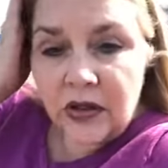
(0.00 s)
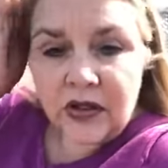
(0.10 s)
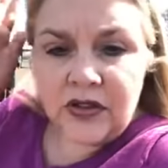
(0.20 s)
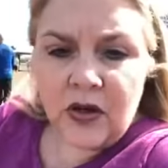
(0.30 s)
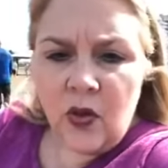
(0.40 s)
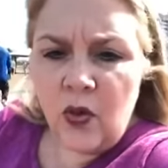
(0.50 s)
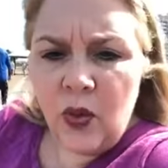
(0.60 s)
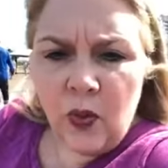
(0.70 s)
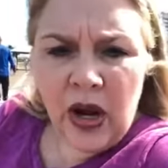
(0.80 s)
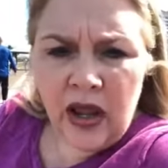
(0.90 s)
So
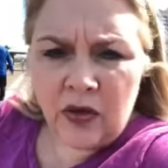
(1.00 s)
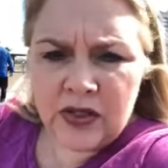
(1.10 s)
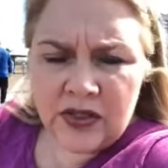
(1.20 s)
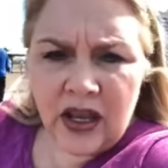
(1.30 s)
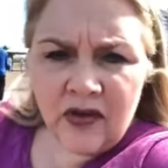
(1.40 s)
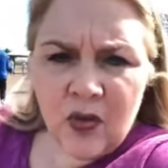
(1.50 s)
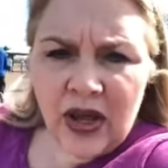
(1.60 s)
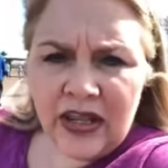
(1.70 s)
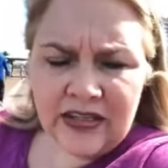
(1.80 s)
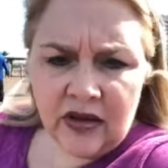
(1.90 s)
what else,
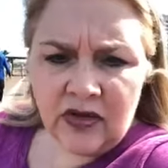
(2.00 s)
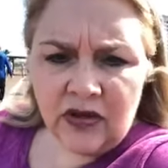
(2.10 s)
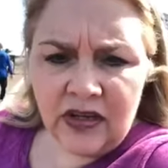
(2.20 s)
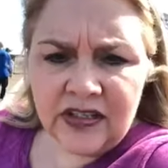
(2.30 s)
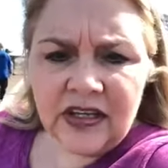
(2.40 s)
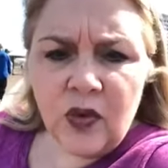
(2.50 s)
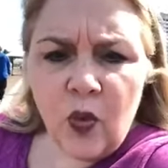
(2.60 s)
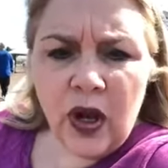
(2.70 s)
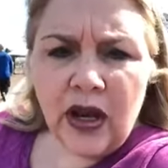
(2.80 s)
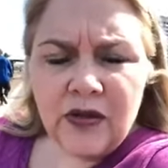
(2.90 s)
everyone that's out there listening,
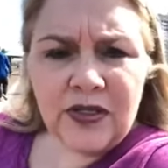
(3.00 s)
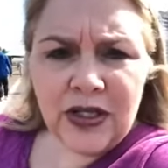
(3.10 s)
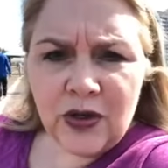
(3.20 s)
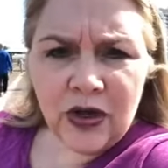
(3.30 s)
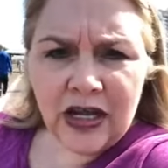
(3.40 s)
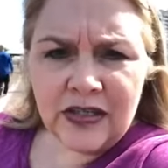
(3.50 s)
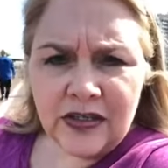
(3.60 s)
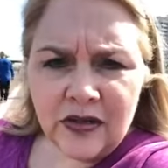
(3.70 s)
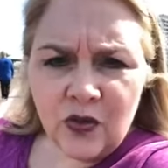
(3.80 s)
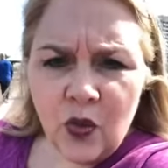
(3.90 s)
what else do you guys
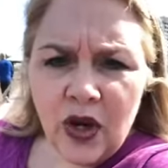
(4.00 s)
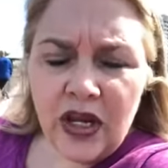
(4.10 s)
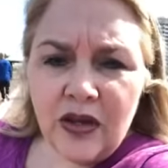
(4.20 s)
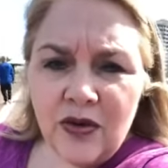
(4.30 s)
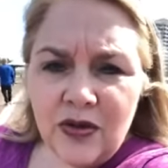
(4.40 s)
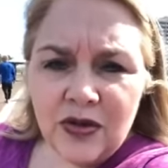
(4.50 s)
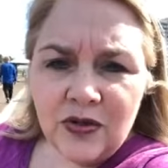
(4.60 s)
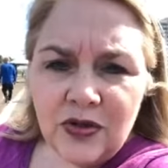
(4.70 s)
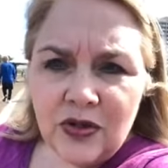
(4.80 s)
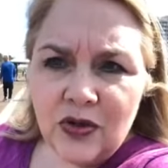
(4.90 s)
do? What do you
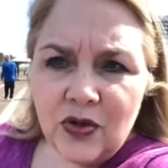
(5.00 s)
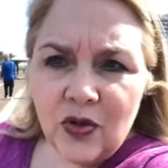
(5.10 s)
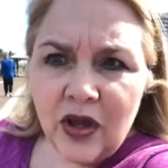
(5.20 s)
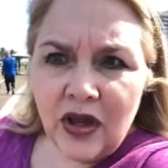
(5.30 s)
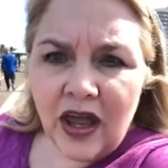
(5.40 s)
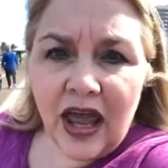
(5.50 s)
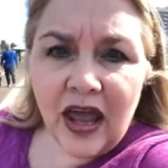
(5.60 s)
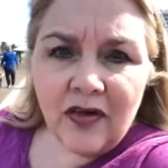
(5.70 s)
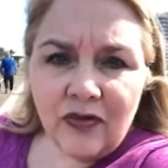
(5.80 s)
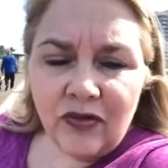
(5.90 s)
do to
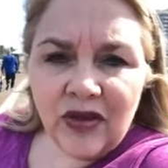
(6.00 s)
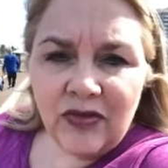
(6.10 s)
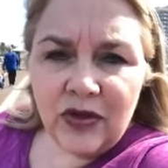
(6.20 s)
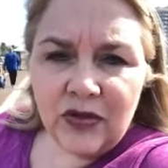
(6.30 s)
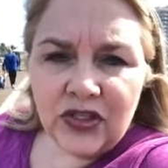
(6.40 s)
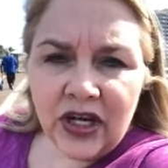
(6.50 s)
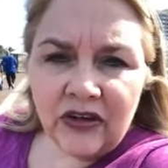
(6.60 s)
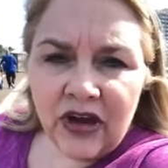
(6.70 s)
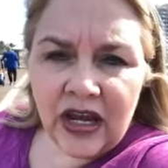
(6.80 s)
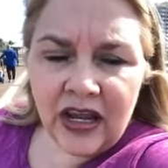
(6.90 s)
have revenue
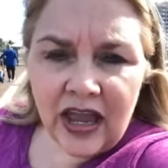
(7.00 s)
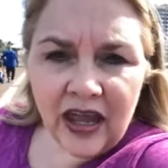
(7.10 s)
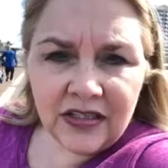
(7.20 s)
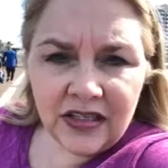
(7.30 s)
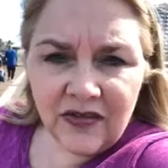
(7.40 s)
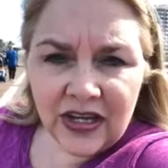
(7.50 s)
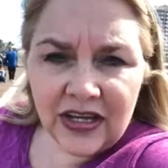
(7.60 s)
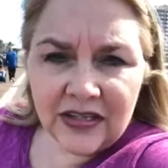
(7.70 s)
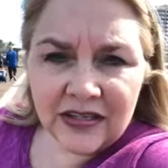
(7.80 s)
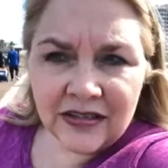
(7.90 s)
generating
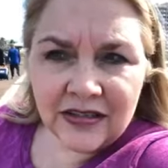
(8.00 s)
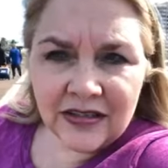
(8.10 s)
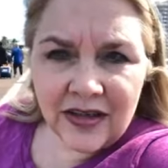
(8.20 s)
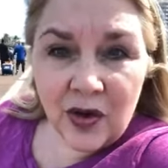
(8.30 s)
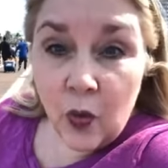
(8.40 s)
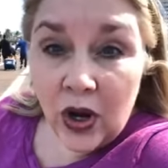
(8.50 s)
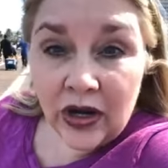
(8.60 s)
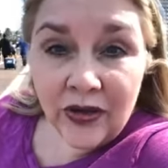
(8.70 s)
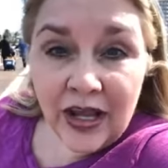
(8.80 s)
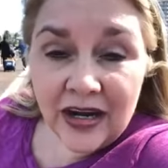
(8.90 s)
activities? What
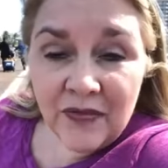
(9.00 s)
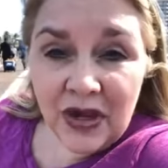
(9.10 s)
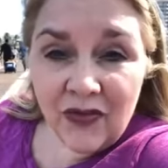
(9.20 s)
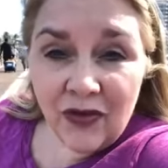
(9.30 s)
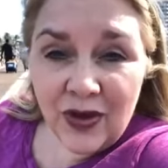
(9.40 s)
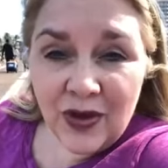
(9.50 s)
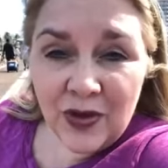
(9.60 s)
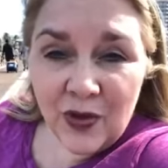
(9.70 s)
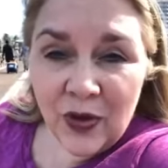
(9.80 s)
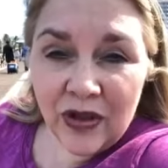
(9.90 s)
are they going to be for
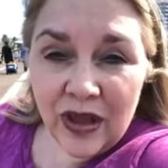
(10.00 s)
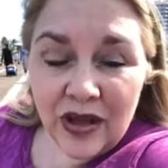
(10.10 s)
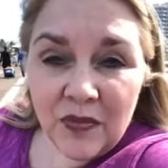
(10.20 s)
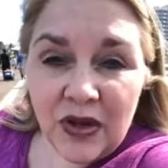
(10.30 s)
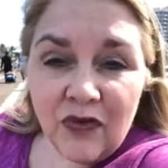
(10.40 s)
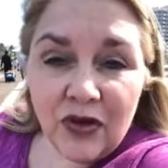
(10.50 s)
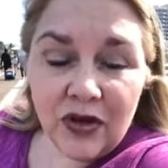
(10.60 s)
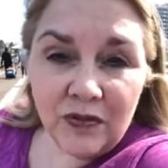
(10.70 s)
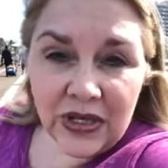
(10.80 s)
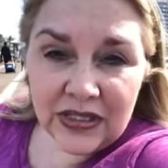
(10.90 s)
you? What are they going to be for
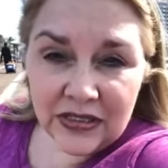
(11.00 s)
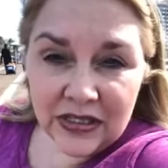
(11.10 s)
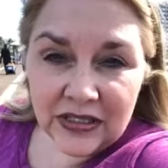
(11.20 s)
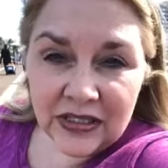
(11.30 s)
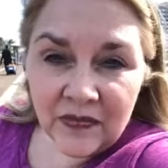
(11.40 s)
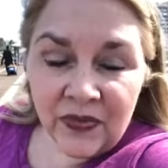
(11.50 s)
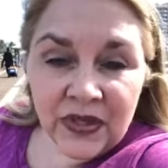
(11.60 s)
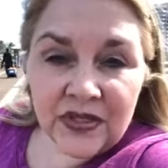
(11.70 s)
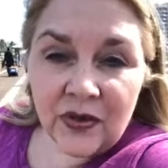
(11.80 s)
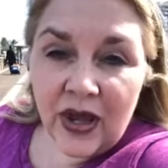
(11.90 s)
your business?
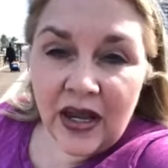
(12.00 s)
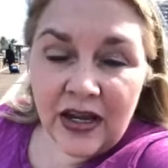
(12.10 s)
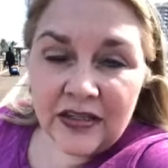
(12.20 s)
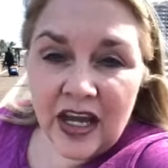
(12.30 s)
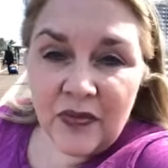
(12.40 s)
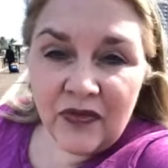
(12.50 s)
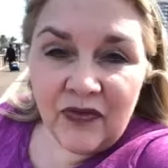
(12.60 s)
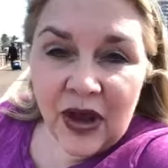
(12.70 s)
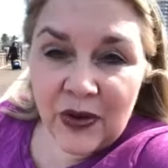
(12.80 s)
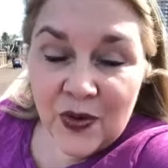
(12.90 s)
So any type of
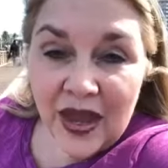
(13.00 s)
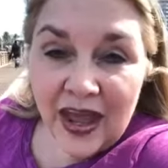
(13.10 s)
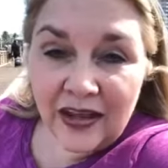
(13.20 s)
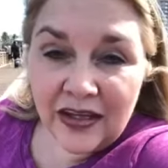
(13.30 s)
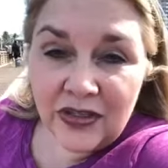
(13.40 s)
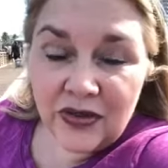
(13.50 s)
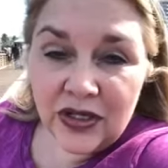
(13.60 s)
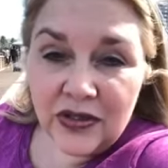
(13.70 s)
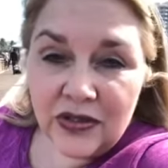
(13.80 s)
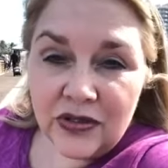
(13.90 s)
value add that you
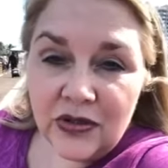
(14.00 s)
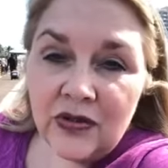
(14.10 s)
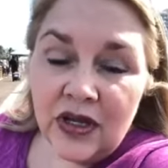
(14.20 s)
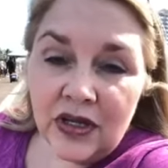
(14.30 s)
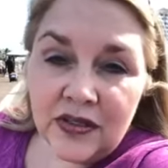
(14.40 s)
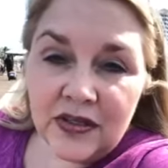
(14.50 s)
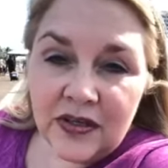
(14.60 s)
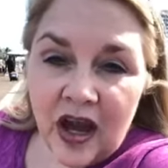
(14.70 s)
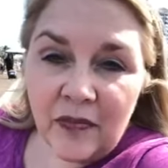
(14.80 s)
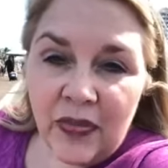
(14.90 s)
can do,
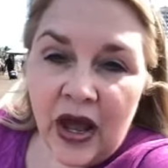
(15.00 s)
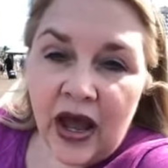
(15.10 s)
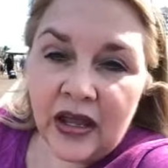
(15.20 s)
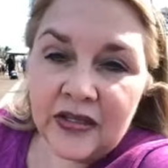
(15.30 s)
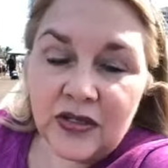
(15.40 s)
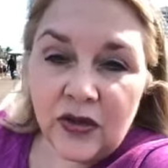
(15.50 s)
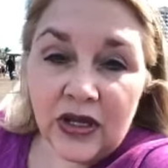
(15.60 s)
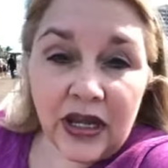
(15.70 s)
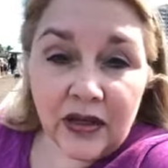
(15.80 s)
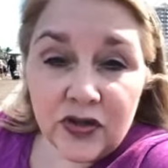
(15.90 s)
stop bys. You
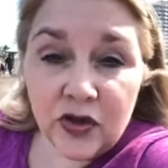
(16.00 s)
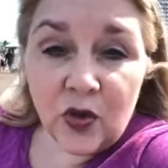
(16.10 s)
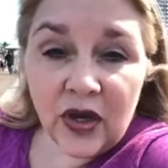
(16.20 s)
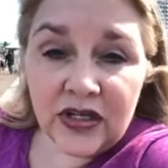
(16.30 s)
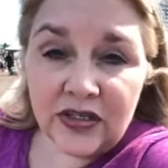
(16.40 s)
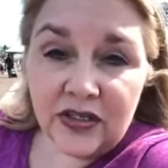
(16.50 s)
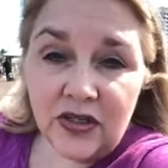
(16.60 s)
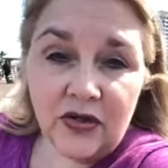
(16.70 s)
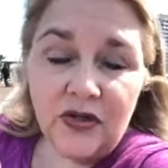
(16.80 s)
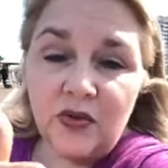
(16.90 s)
can answer questions.
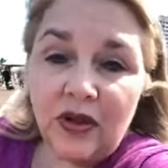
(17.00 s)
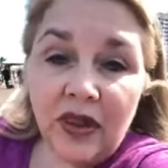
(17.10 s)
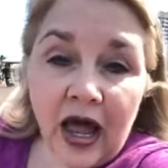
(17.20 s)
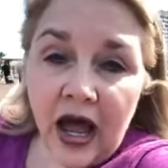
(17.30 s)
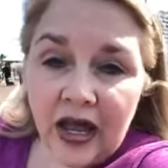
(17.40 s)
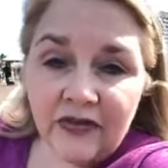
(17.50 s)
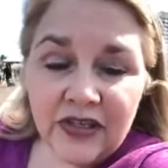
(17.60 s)
You can do it live